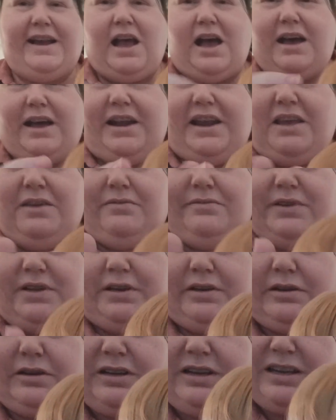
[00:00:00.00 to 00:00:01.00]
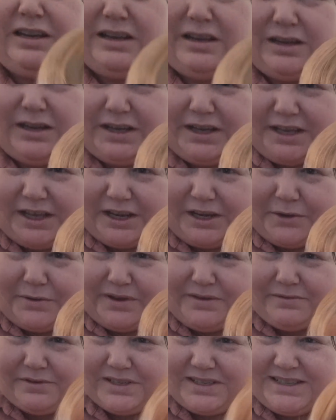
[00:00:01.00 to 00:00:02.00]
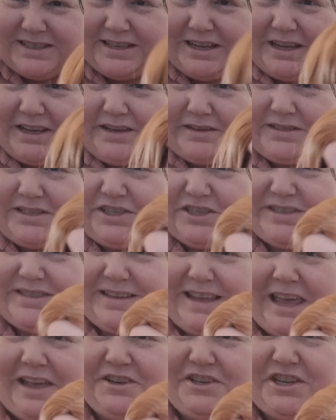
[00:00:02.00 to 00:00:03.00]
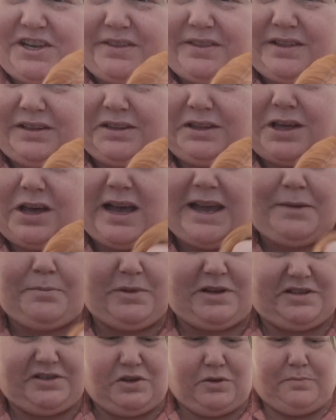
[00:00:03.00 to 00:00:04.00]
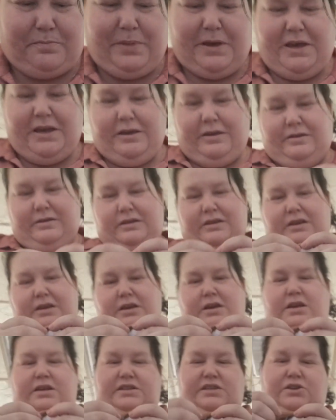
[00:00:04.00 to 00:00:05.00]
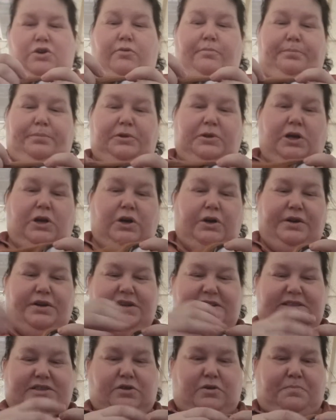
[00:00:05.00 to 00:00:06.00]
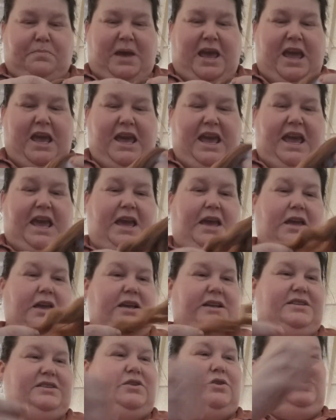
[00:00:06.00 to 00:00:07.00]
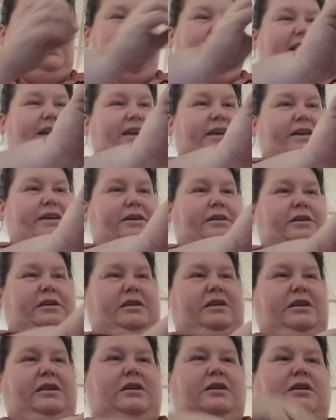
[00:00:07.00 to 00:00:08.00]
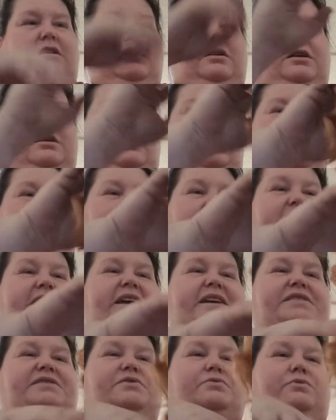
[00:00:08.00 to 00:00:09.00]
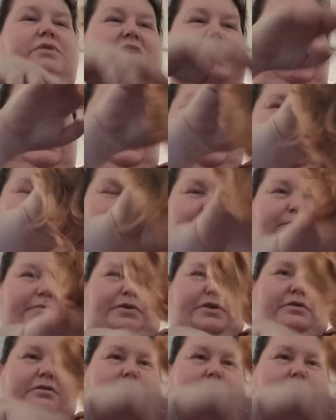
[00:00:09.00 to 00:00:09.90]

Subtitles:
can't even, can you even see? It's just catching the light, but it's got blonde, it's got pink, it's got like a hazelnut type.